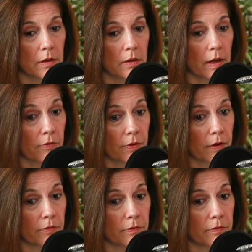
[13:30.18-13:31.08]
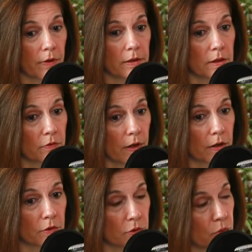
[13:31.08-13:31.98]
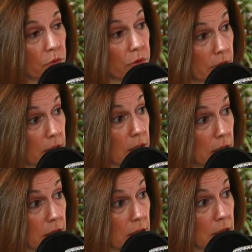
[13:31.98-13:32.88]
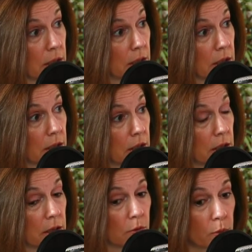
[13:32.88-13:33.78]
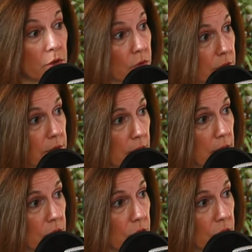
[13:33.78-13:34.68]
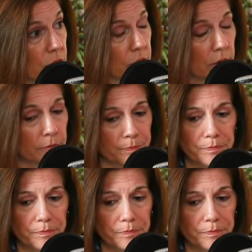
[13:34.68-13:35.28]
that fight these fires the tools they need and the resources they need to do so.